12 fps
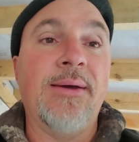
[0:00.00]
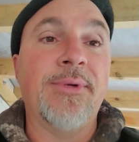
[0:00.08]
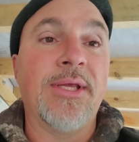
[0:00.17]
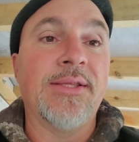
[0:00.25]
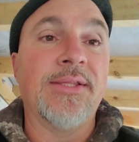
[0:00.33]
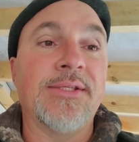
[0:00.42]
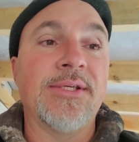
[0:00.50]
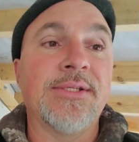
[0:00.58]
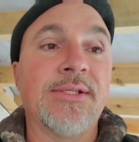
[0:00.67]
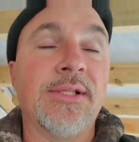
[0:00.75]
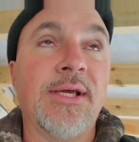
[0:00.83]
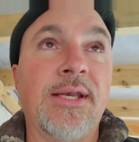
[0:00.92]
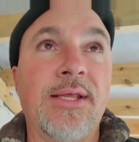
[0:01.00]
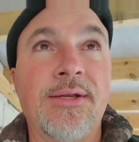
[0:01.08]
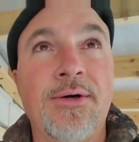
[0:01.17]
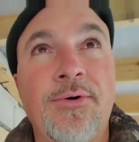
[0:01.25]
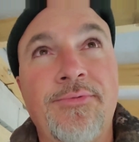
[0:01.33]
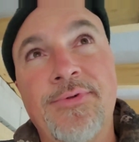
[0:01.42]
I'm gonna get this insulated,
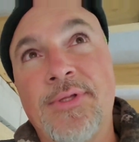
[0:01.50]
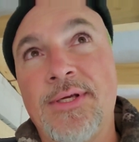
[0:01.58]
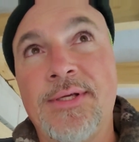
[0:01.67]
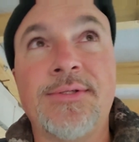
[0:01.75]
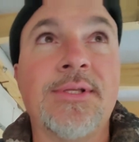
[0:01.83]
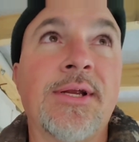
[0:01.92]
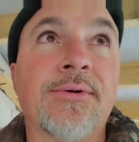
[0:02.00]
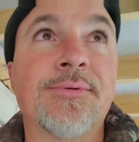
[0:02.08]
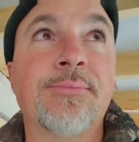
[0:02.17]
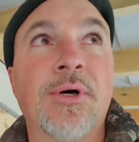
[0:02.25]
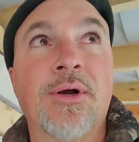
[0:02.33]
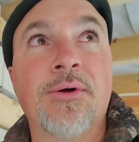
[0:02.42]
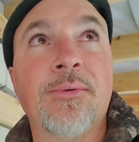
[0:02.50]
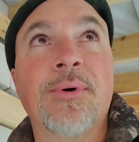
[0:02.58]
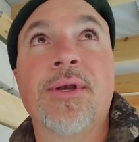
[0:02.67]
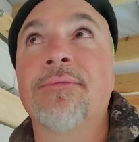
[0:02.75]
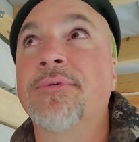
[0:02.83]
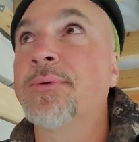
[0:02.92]
hopefully today or tomorrow,
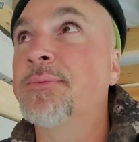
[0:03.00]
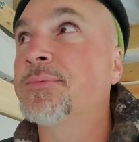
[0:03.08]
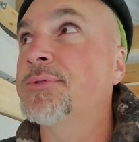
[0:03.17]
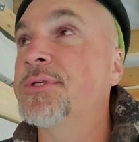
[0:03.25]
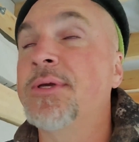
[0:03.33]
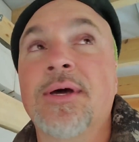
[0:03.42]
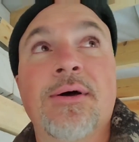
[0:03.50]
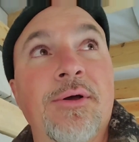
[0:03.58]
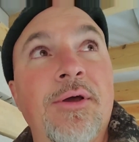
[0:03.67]
whatever. We'll see how it